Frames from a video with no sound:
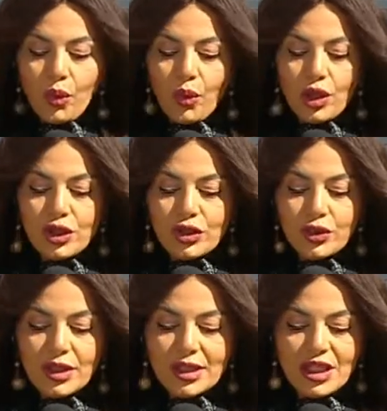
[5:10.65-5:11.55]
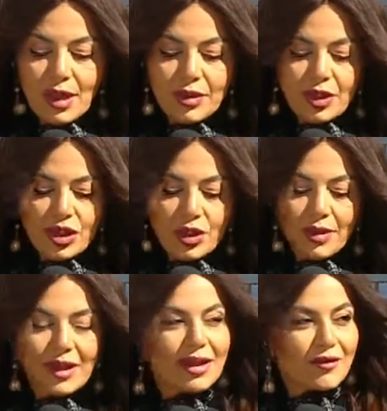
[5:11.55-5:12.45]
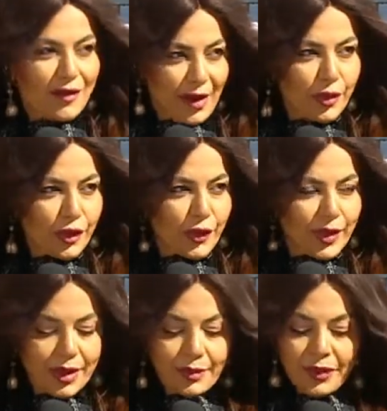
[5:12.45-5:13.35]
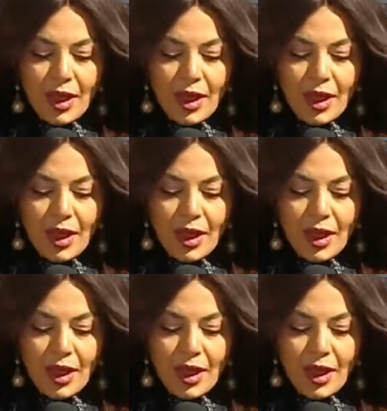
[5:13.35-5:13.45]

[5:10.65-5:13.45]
World Shooting Championship in February.